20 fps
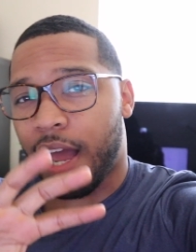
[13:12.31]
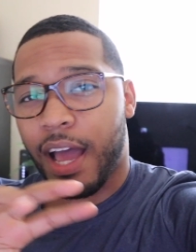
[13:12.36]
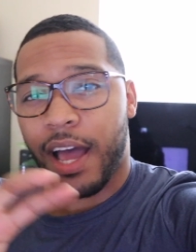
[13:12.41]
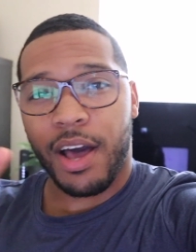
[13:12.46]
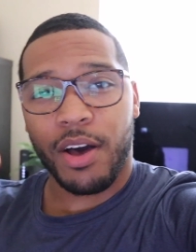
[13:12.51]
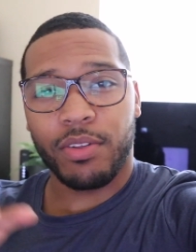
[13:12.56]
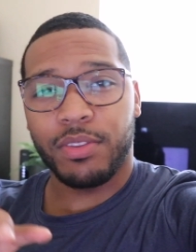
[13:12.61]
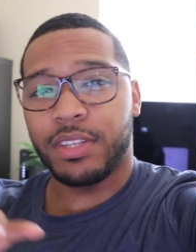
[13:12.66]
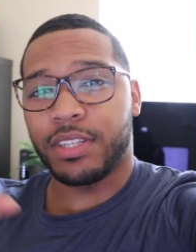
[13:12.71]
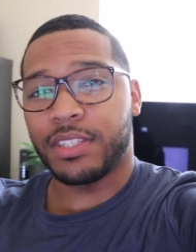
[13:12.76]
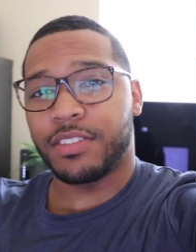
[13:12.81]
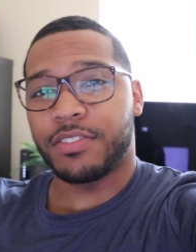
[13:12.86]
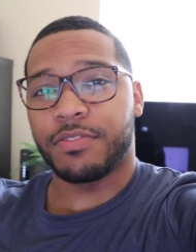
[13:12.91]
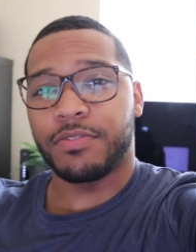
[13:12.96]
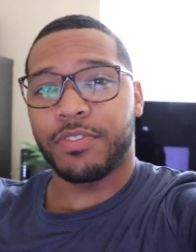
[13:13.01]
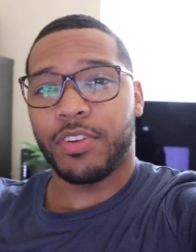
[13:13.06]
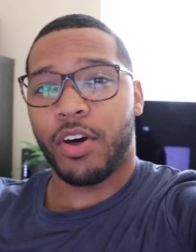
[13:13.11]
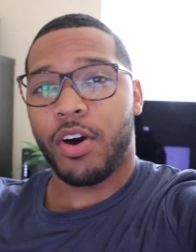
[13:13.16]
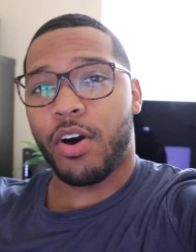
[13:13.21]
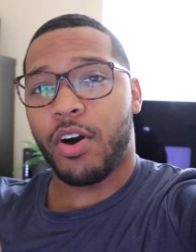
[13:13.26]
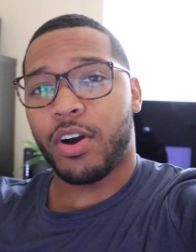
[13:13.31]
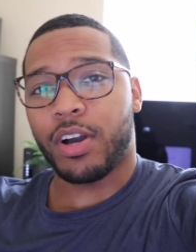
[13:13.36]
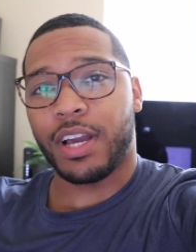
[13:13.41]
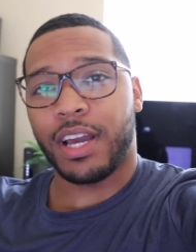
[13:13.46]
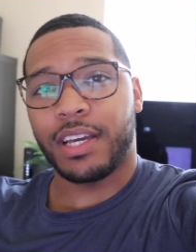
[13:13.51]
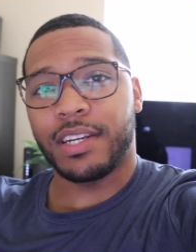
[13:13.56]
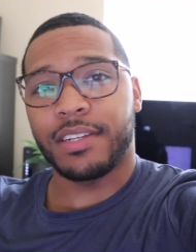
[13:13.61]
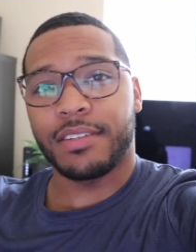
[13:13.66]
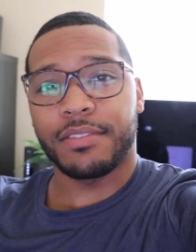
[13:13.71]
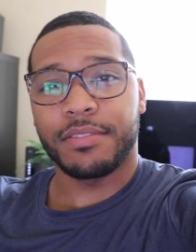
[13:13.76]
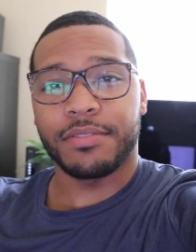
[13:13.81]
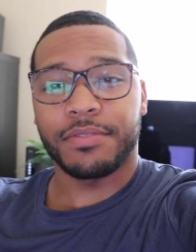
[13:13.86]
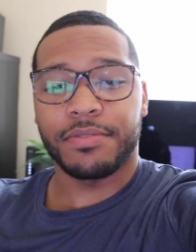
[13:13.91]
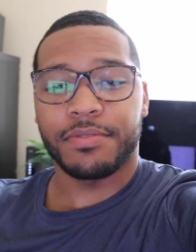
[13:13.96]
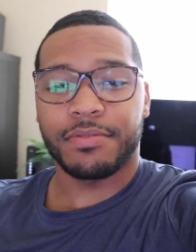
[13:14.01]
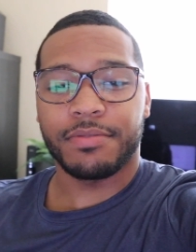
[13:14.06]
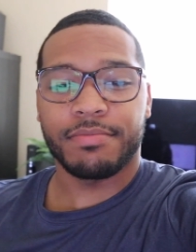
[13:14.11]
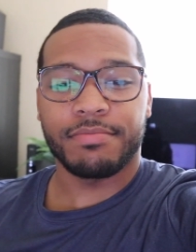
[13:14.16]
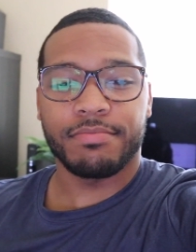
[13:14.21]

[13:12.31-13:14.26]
how this vlog kind of